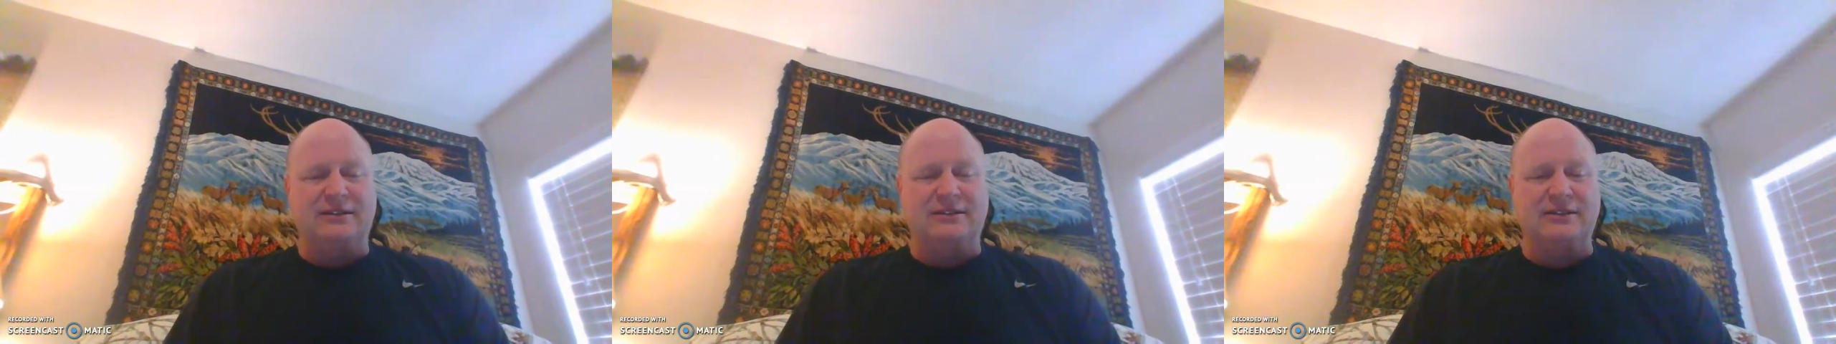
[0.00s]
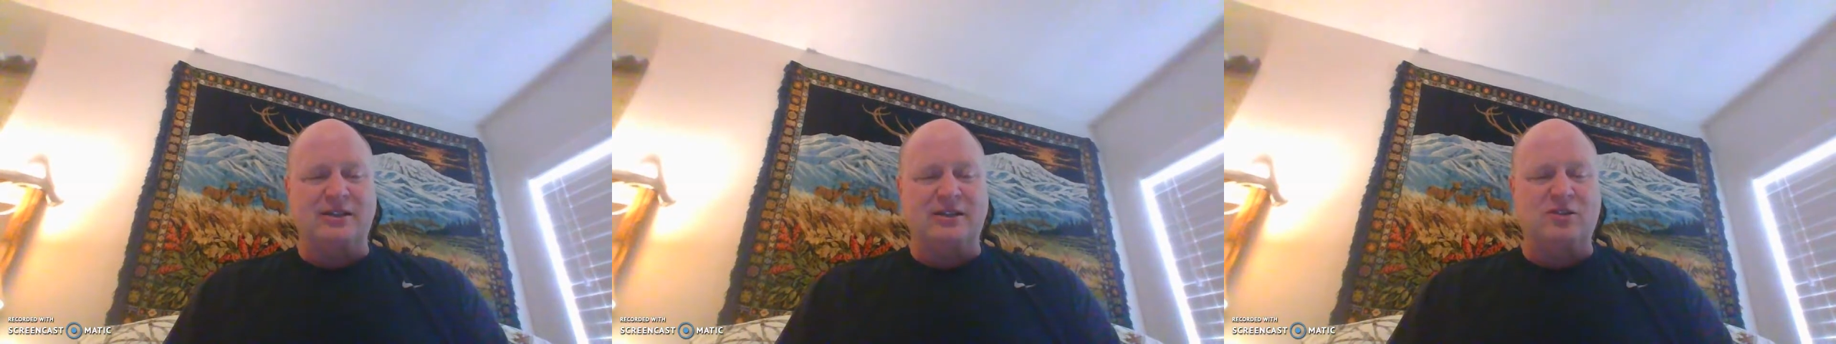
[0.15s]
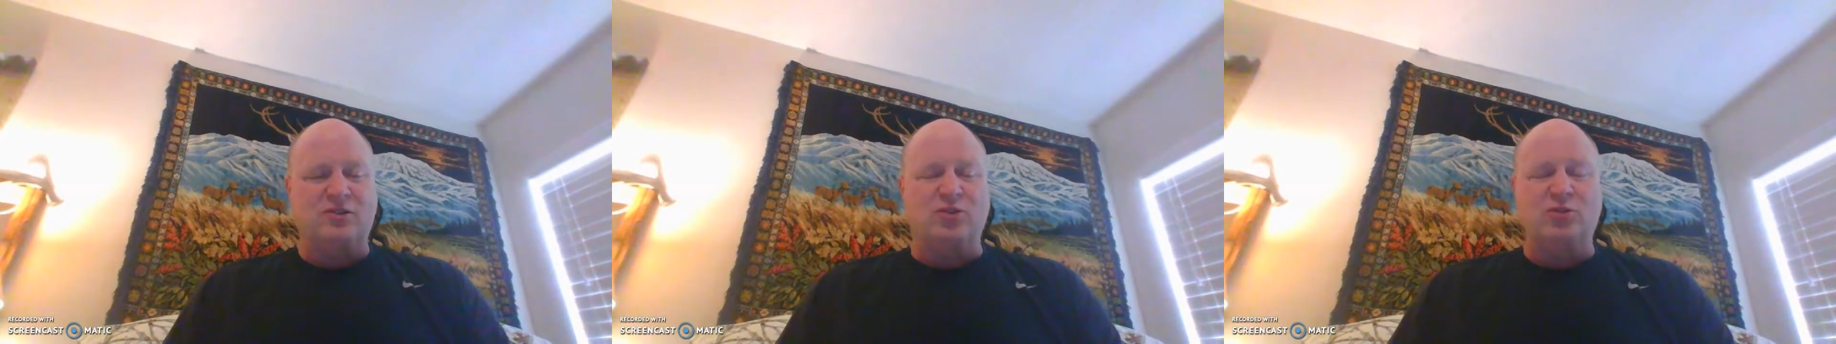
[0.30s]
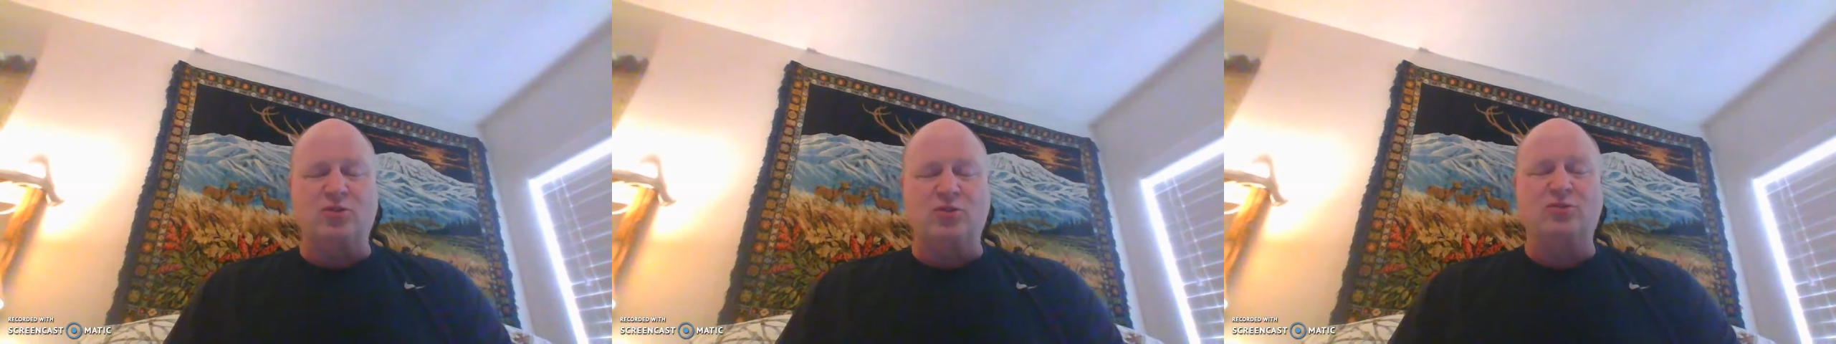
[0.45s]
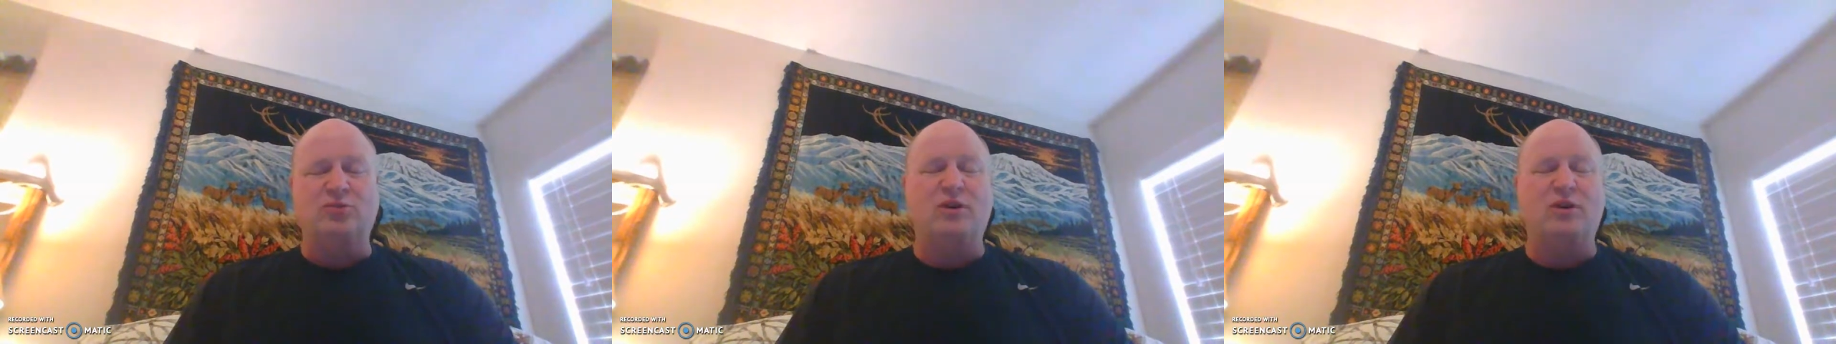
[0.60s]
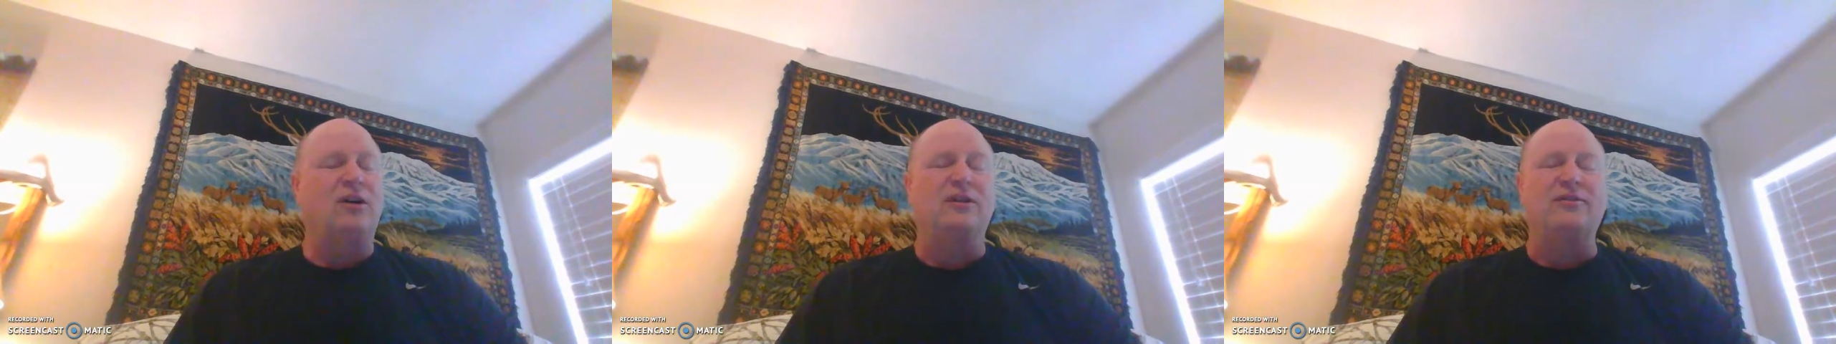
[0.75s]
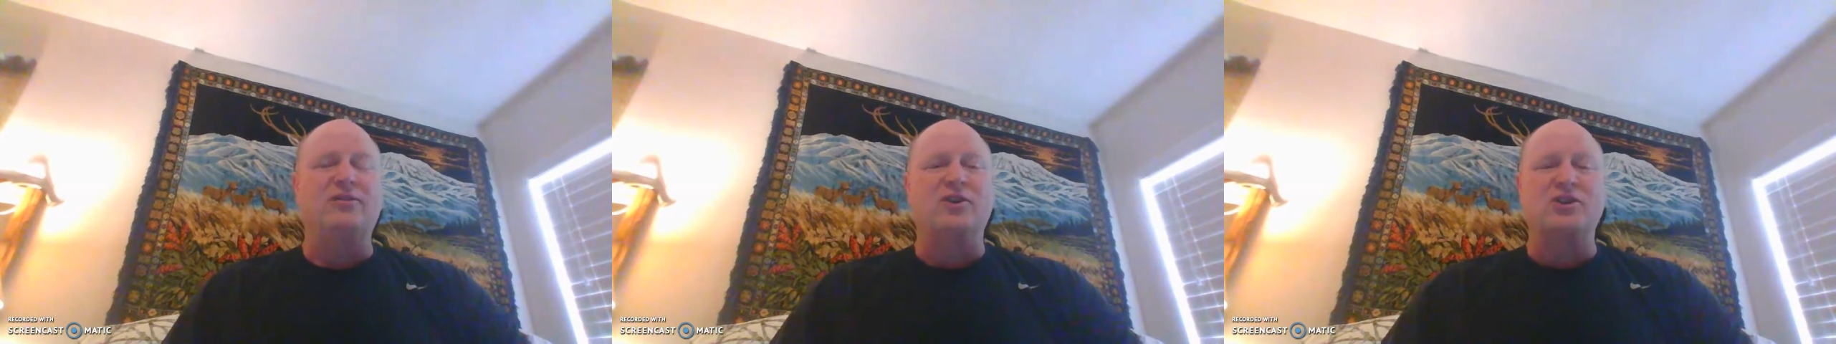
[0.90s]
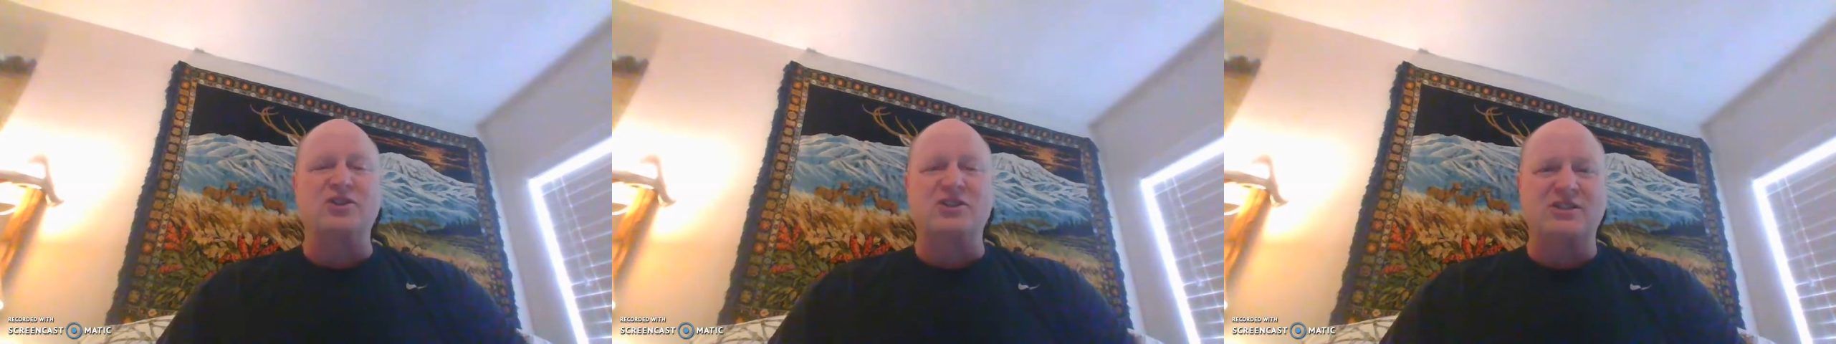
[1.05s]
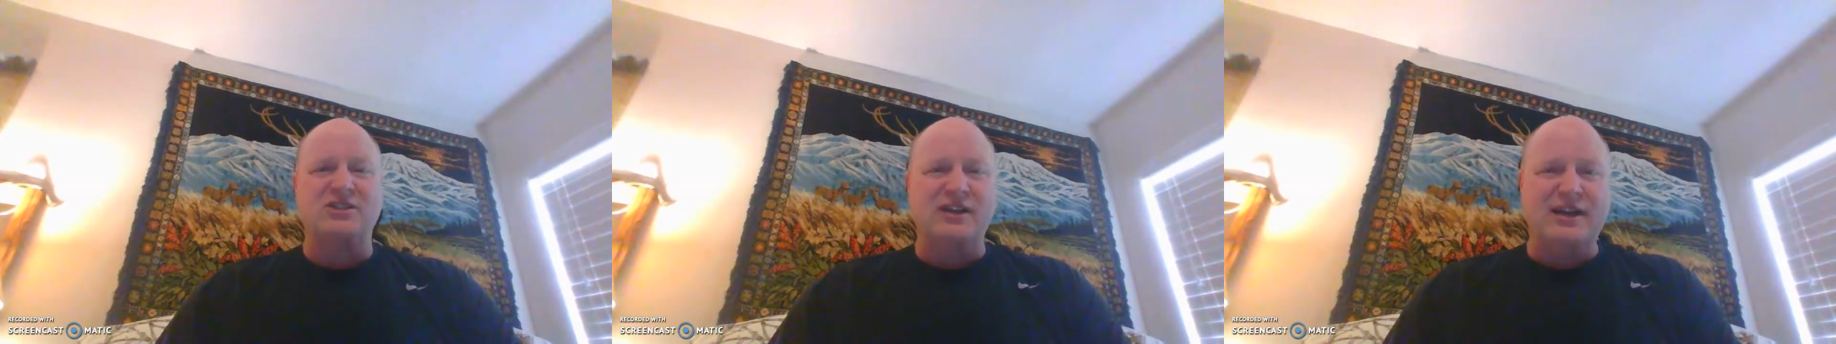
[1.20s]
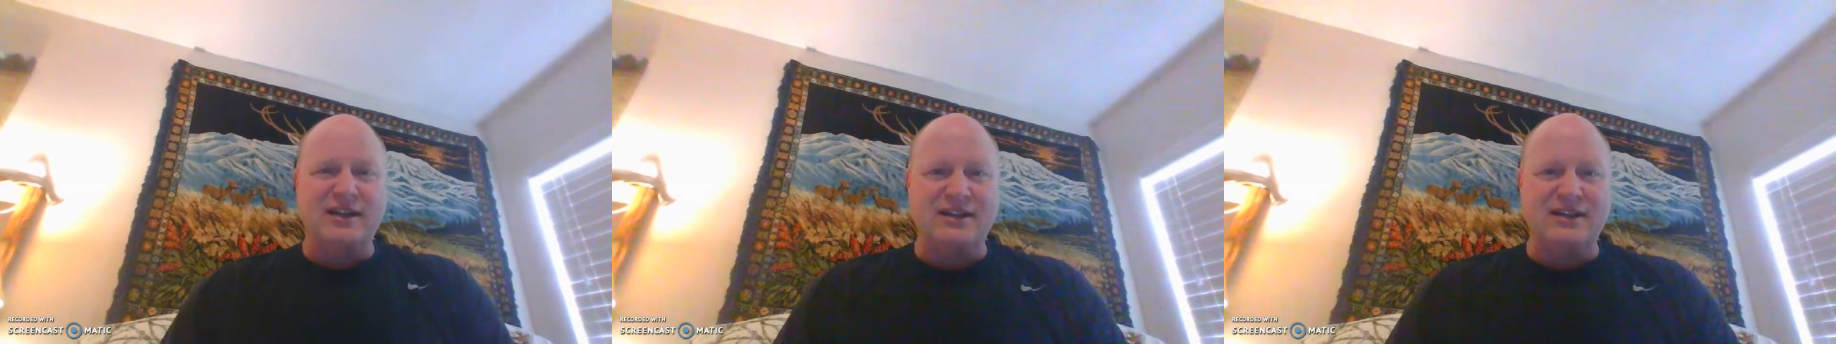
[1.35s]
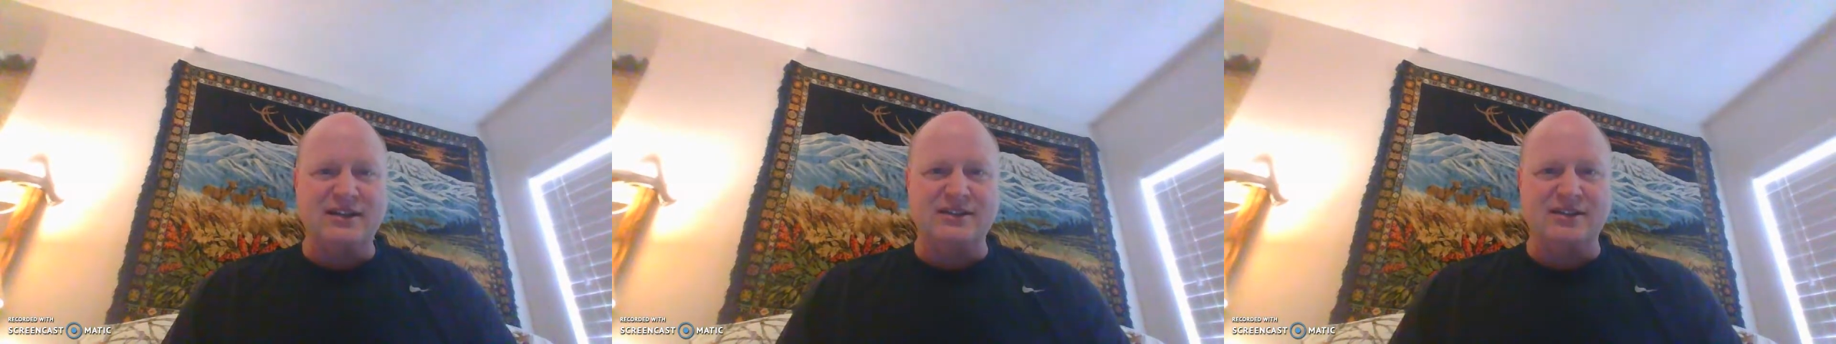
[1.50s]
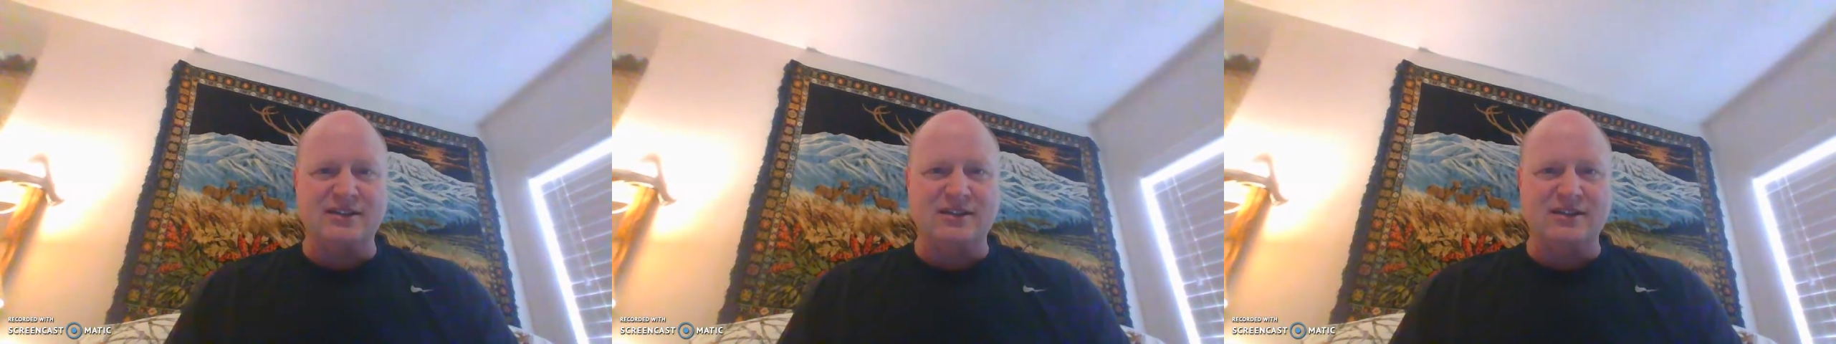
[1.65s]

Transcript: It's through all of our studies